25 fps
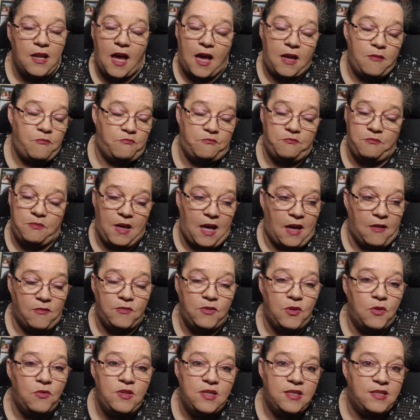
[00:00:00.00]
I have
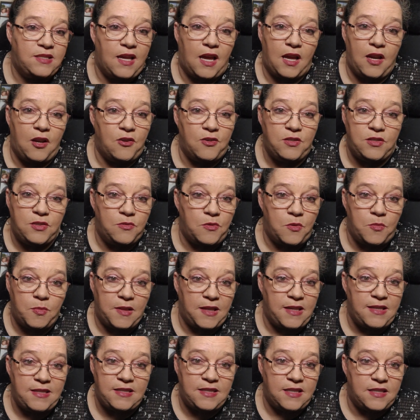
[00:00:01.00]
no desire to
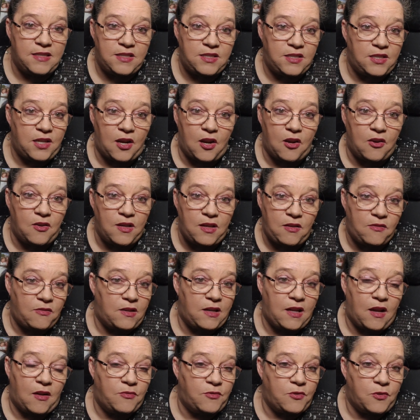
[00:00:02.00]
replace this chair, even
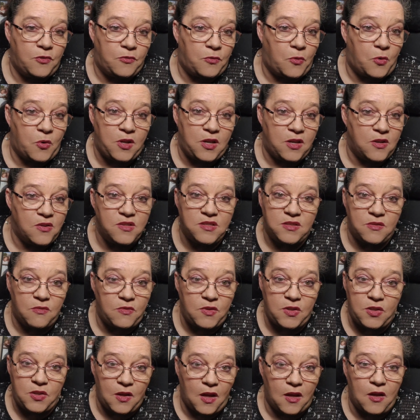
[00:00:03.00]
after 4 years
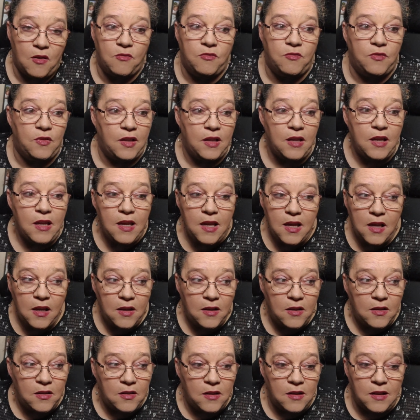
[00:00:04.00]
of
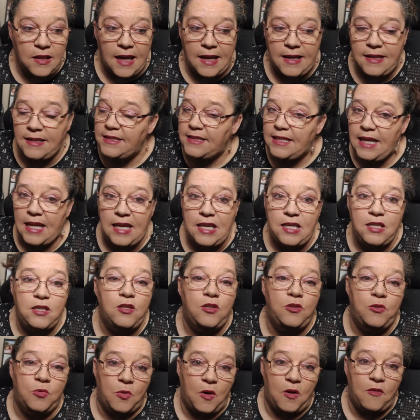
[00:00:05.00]
like 10 to
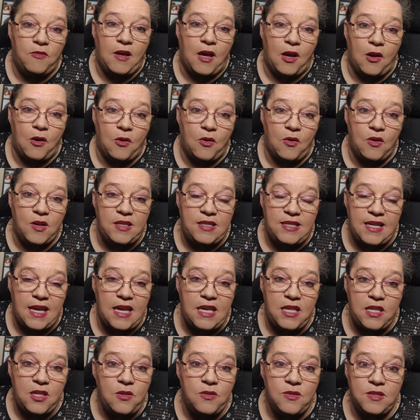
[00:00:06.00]
12 hour a day
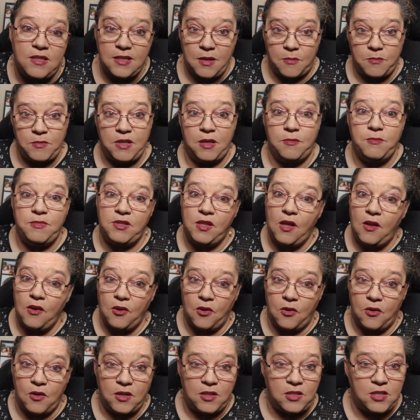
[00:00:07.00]
use, sometimes
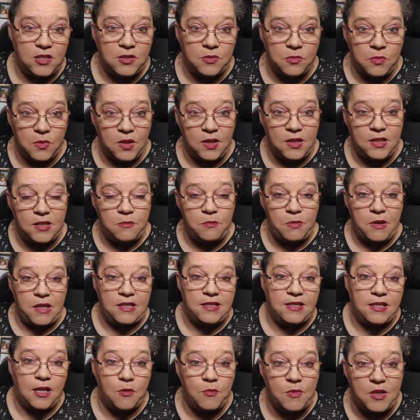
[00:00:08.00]
longer. It just really
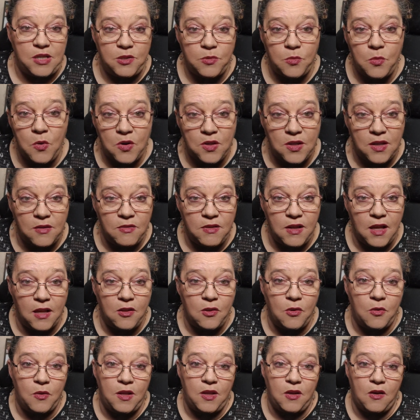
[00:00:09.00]
depends how much work I've got
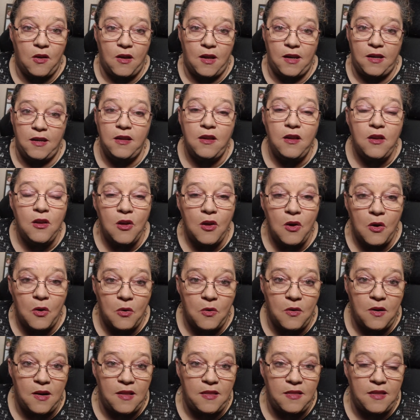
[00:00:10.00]
going on
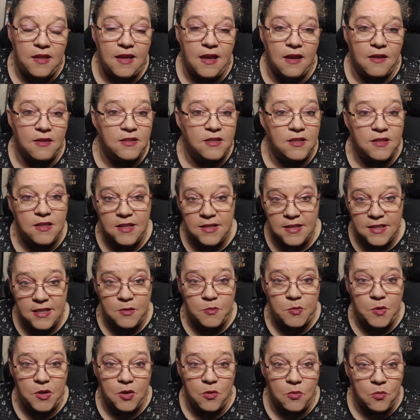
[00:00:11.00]
or anything else. So this has
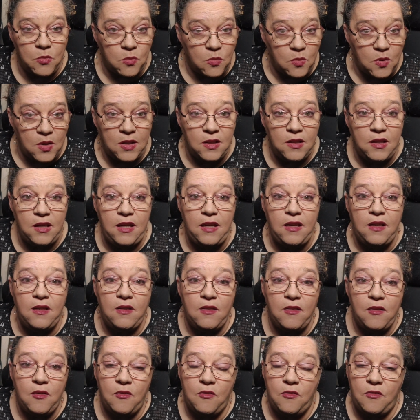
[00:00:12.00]
been a really
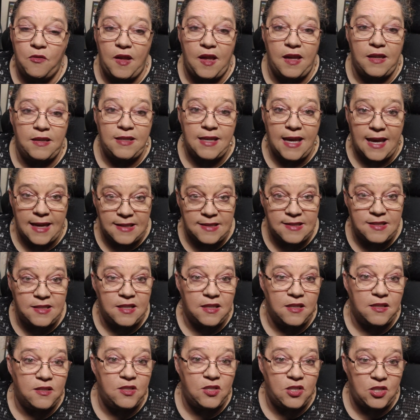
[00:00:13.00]

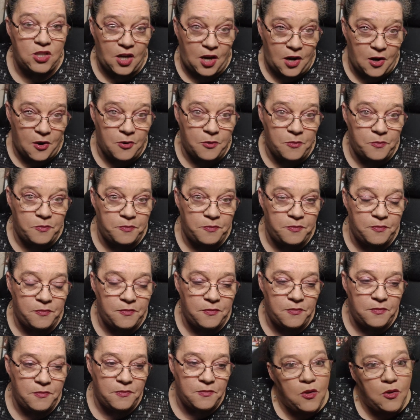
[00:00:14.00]
fantastic chair.
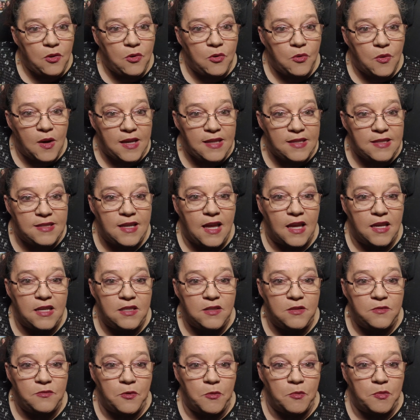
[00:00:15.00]
Great
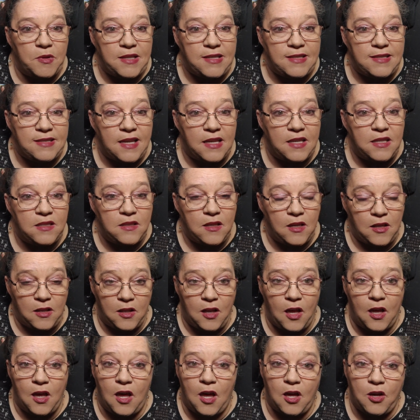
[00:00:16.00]
size for plus size,
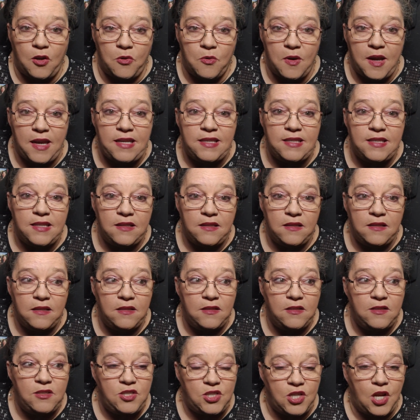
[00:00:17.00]
a great
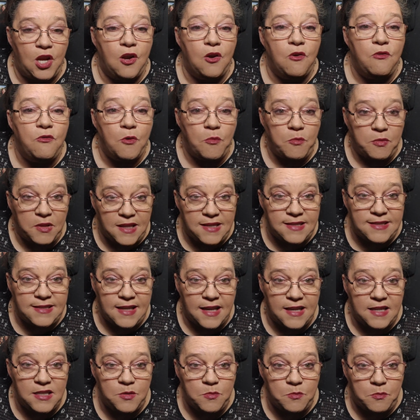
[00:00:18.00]
chair for plus
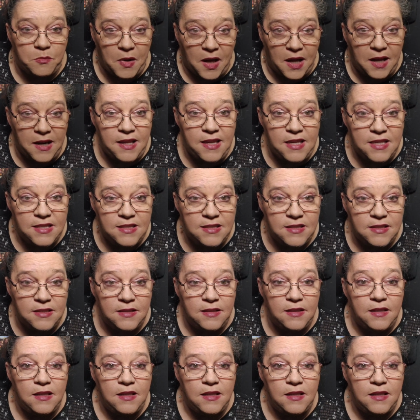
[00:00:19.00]
size bodies.